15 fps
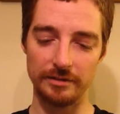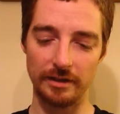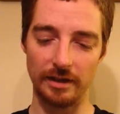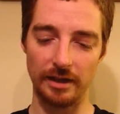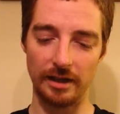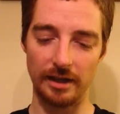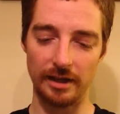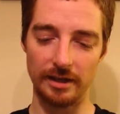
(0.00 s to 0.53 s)

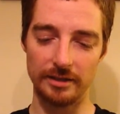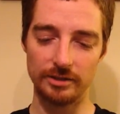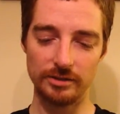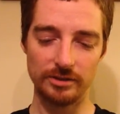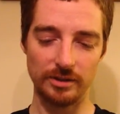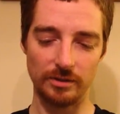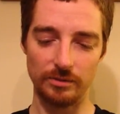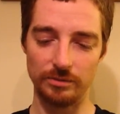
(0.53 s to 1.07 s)
I
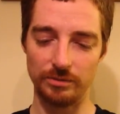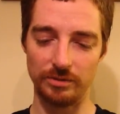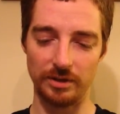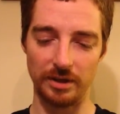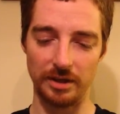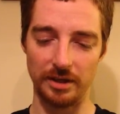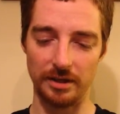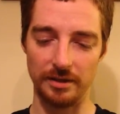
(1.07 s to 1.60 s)
just don't
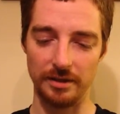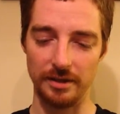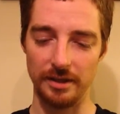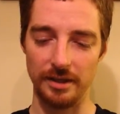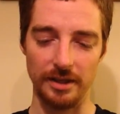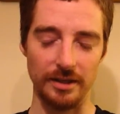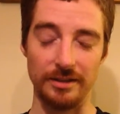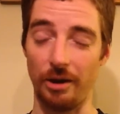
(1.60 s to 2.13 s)

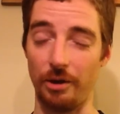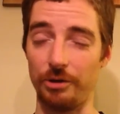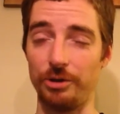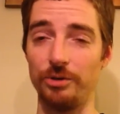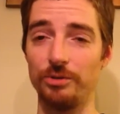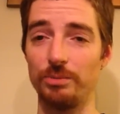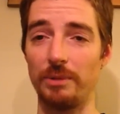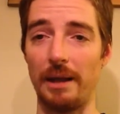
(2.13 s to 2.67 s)

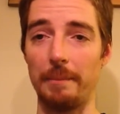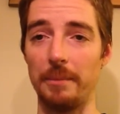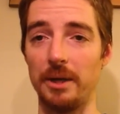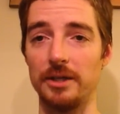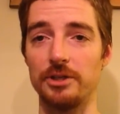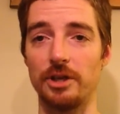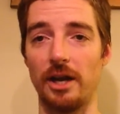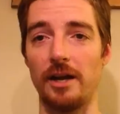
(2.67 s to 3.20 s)
use them that
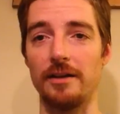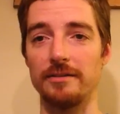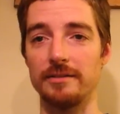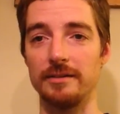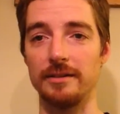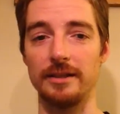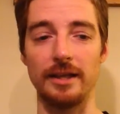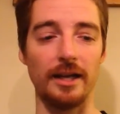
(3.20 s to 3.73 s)
much, honestly.